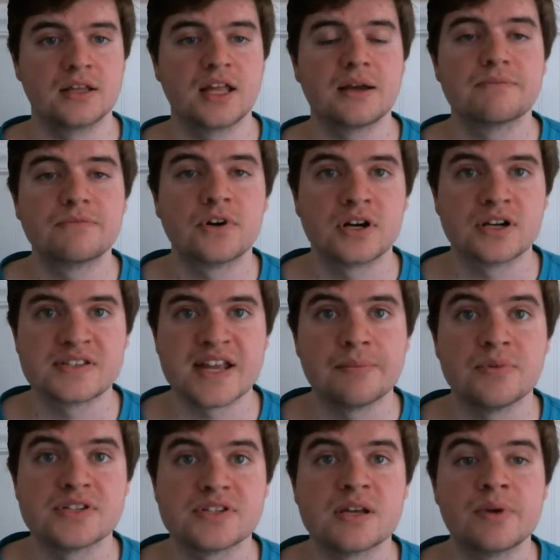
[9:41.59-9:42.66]
Like, for
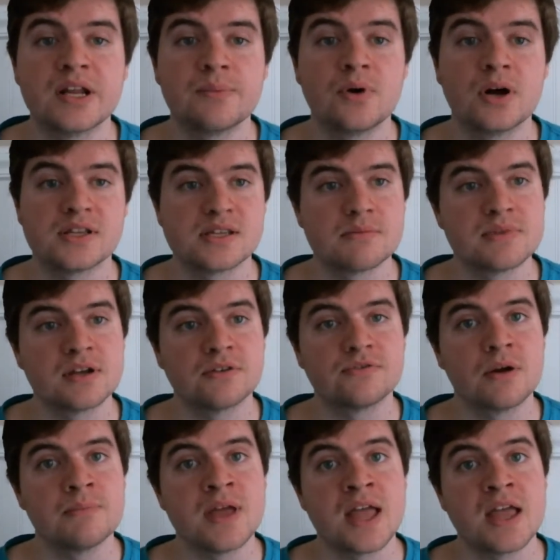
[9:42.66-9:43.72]
example, somebody bought
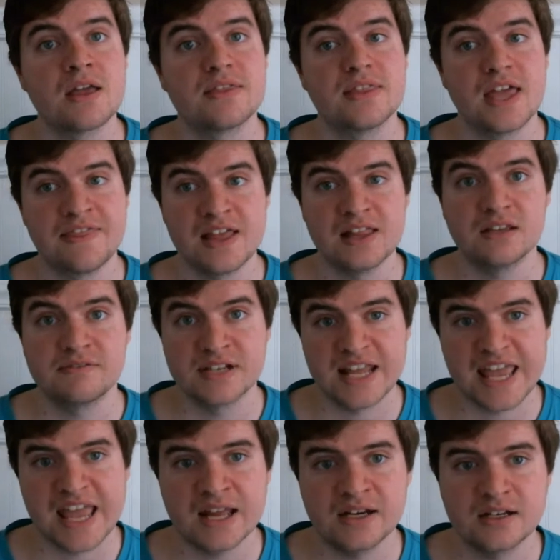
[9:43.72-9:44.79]
something from me and they live
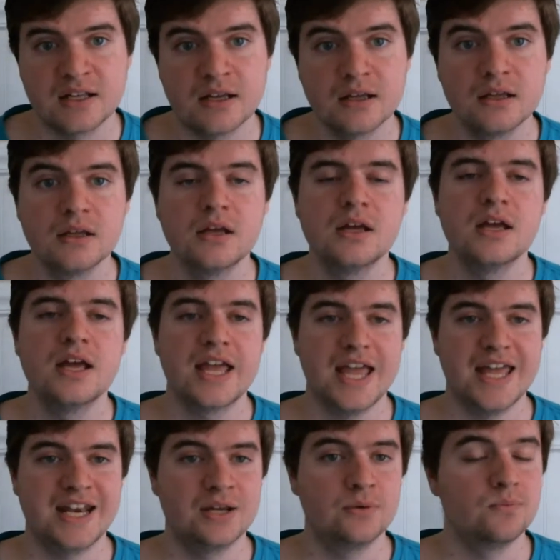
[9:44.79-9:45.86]
in Canada
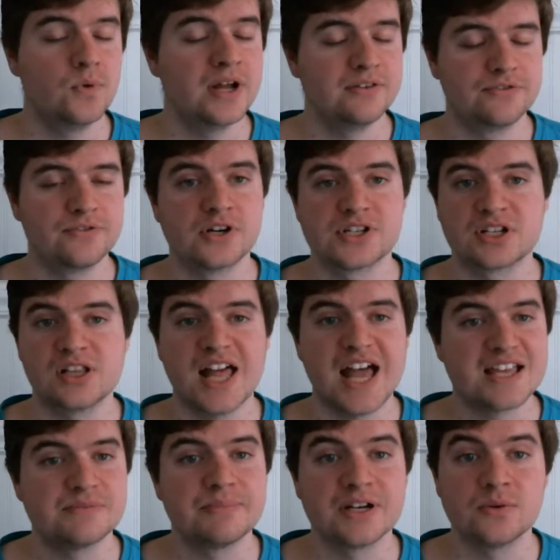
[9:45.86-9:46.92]
and it went first
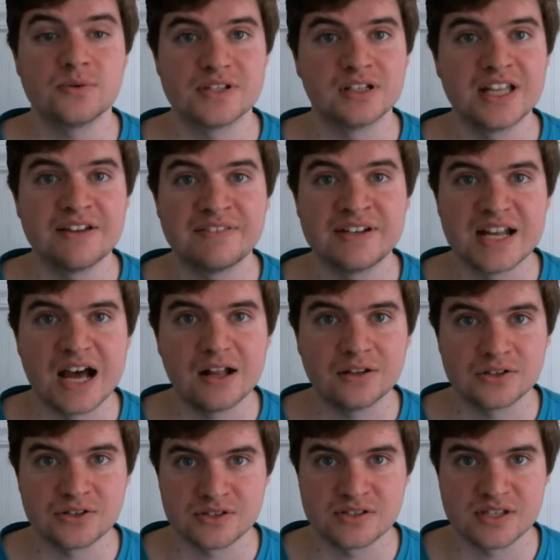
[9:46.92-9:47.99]
class, but it was eleven
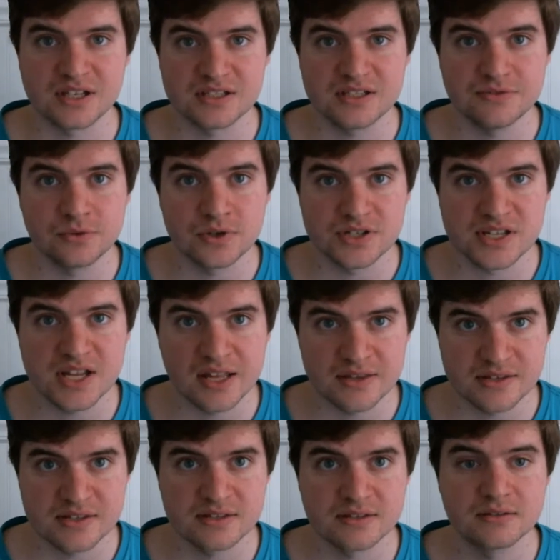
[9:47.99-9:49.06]
dollars and sixty four
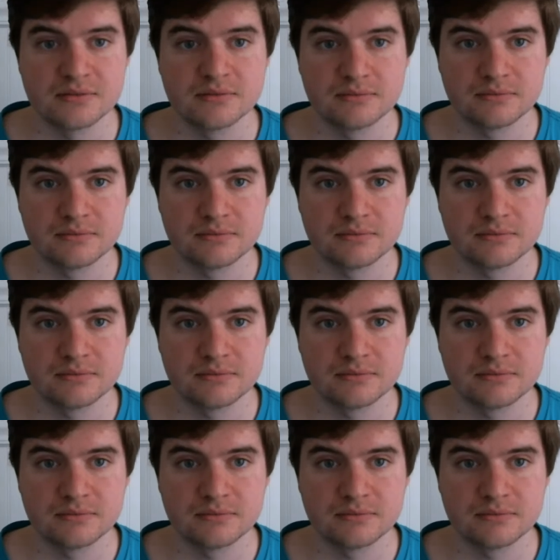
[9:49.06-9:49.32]
cents.